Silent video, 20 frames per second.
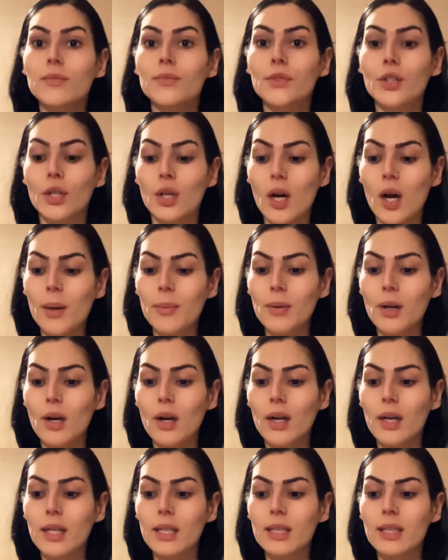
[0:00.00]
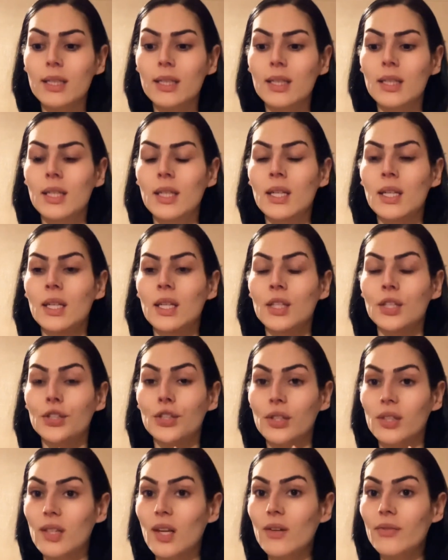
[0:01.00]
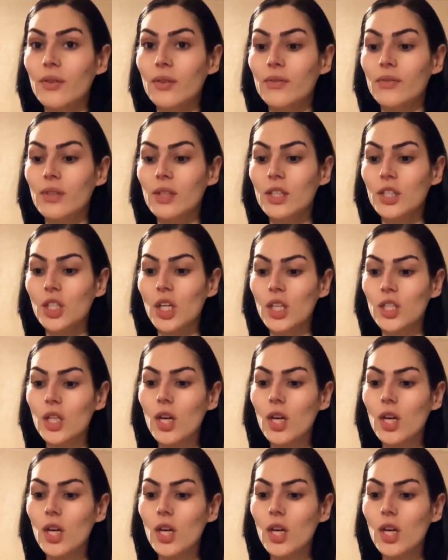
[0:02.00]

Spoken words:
your comp card, your cell phone fully charged.